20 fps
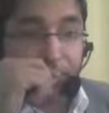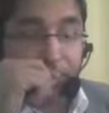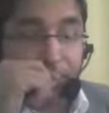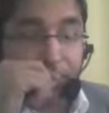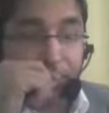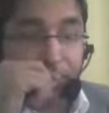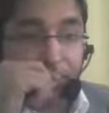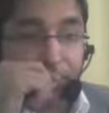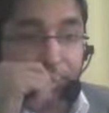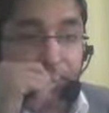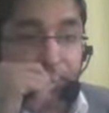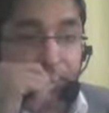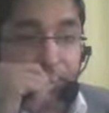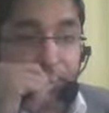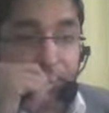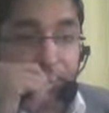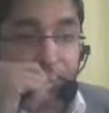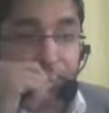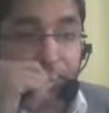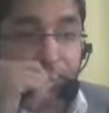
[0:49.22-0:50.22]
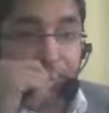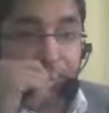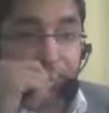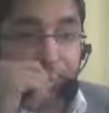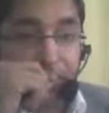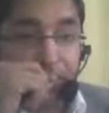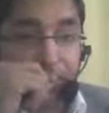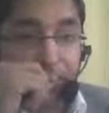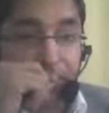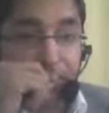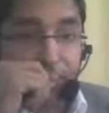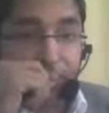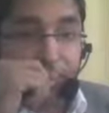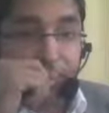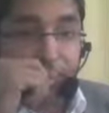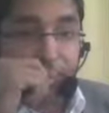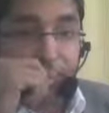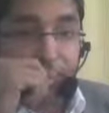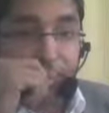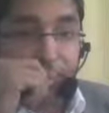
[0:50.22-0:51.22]

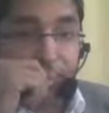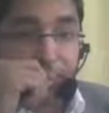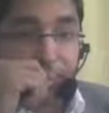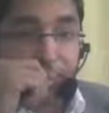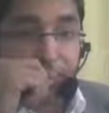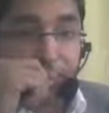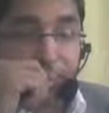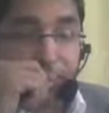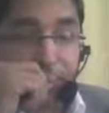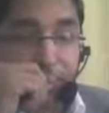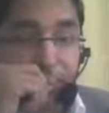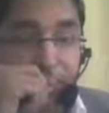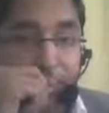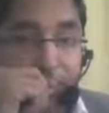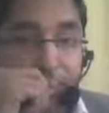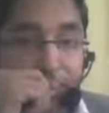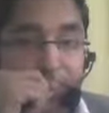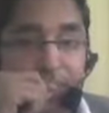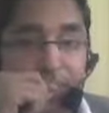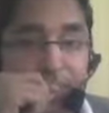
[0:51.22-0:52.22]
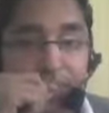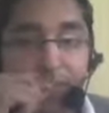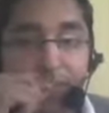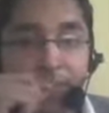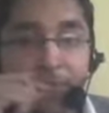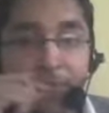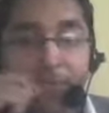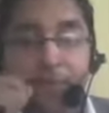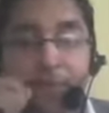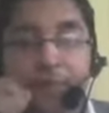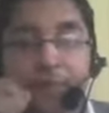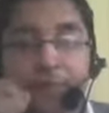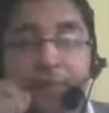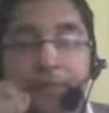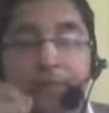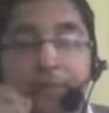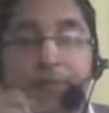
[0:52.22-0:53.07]
This person isn't speaking.